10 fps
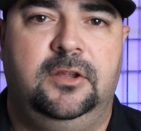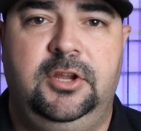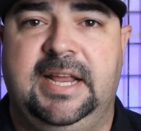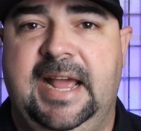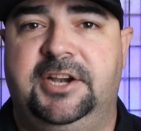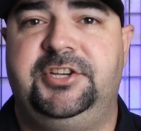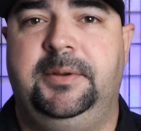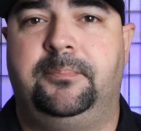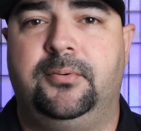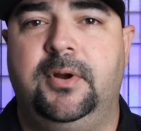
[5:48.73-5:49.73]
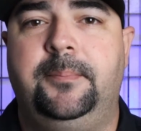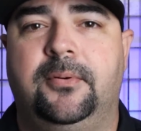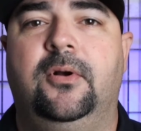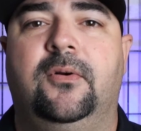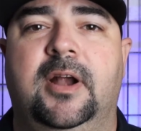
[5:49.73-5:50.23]
You can actually
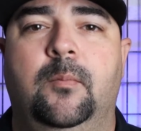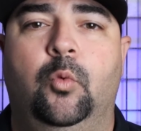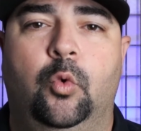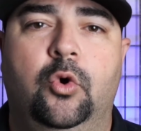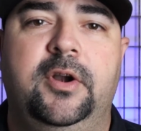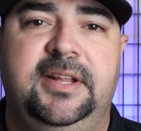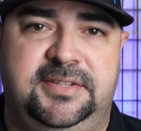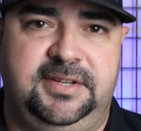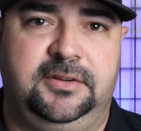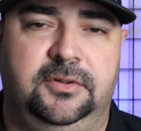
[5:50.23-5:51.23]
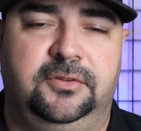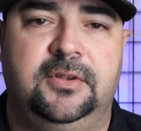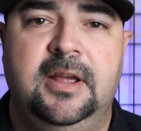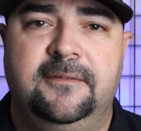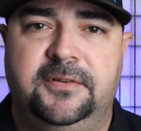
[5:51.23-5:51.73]
pre-program warning signals
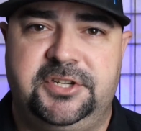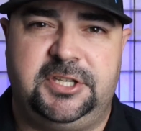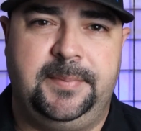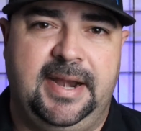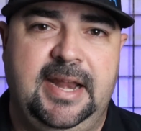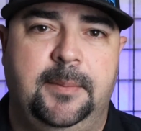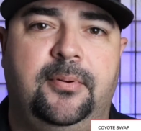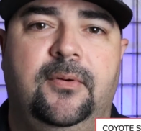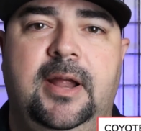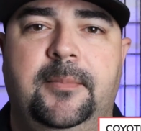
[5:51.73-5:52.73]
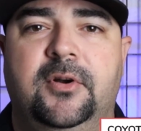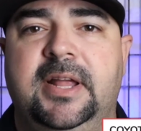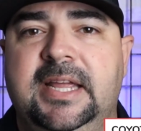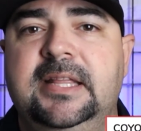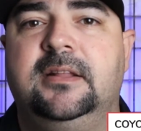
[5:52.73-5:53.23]
for just about any
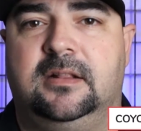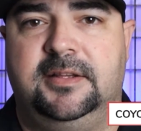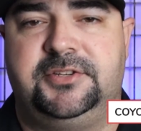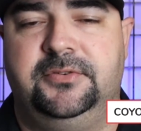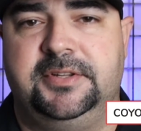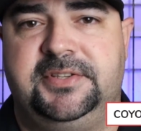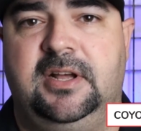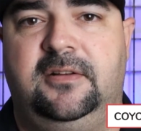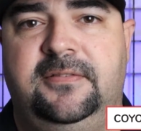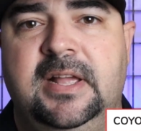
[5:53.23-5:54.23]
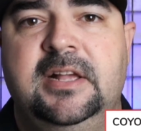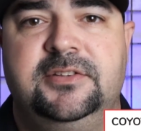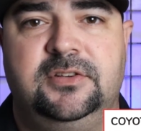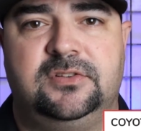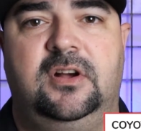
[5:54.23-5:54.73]
parameter in the cluster itself.
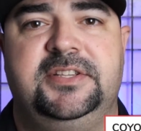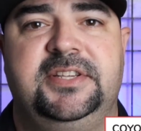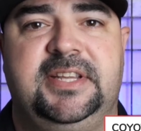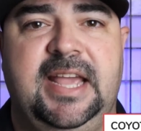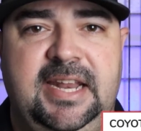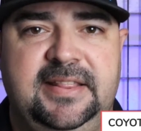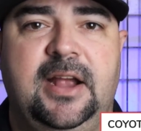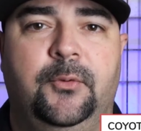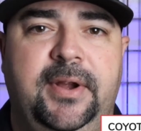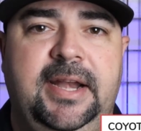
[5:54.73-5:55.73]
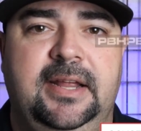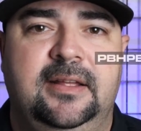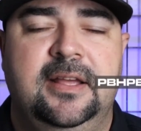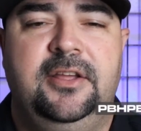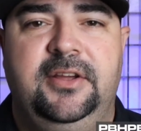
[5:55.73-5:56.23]
So as long as it's getting that reading,
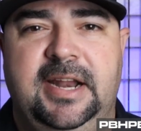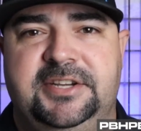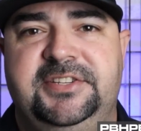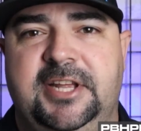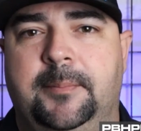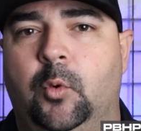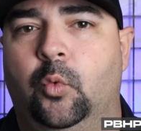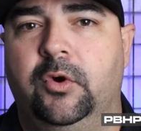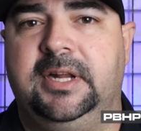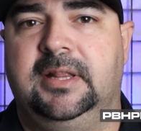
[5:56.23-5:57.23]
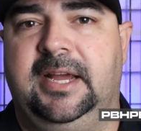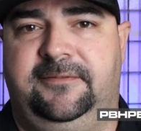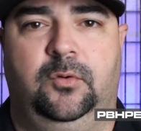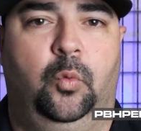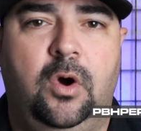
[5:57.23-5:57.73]
you can actually set up a warning light
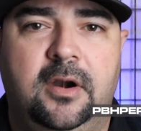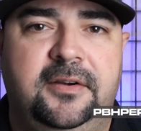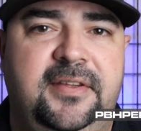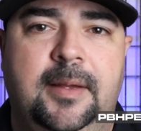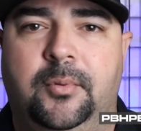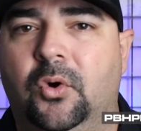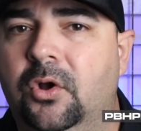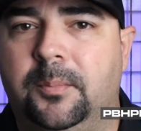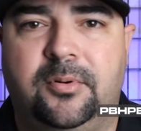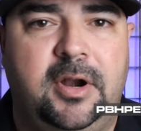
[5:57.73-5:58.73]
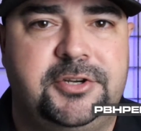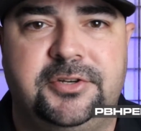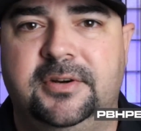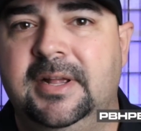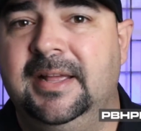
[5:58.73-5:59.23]
for water temp, oil
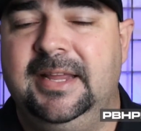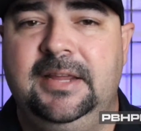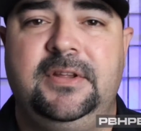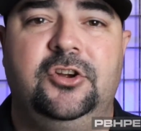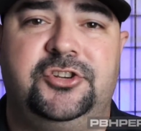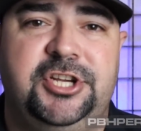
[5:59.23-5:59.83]
pressure, even your